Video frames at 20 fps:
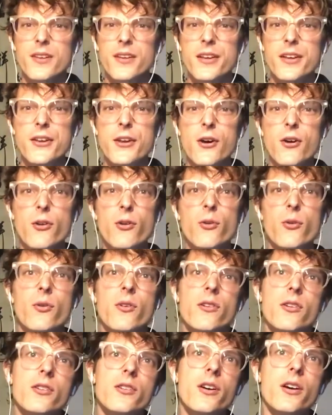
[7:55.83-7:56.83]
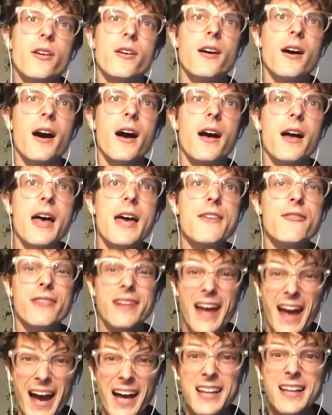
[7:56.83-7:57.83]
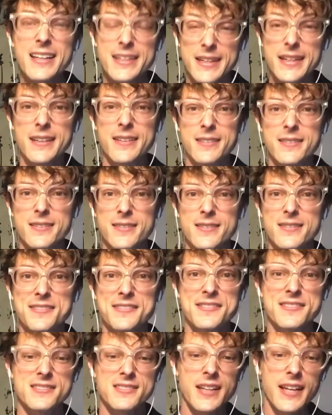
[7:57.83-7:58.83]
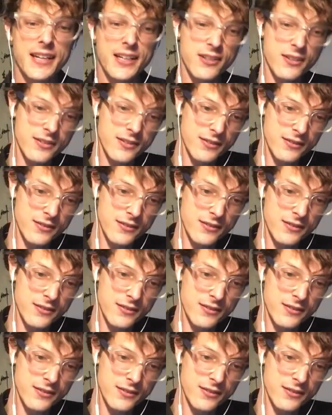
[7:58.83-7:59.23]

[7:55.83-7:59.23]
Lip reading: you know, and reality, like